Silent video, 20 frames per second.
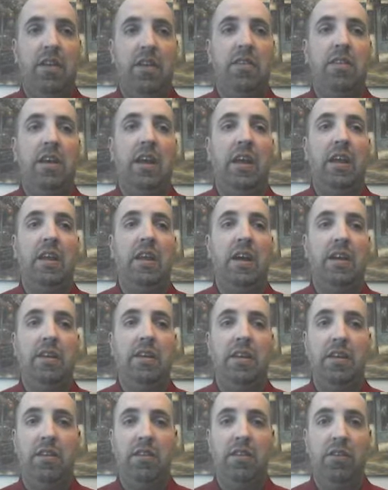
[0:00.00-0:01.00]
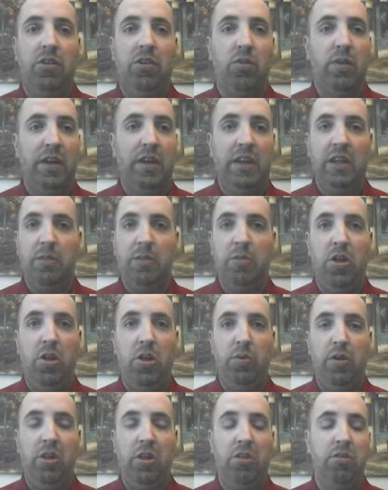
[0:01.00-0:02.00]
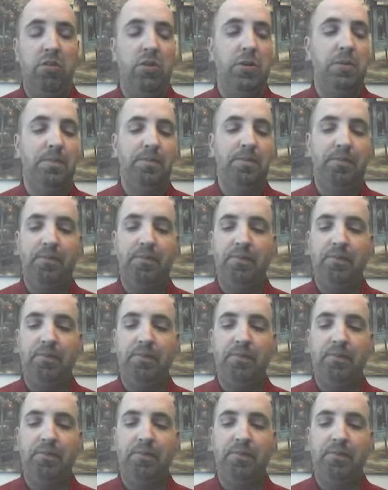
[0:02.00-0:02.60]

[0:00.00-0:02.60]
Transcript: It's a connected curriculum all the way through.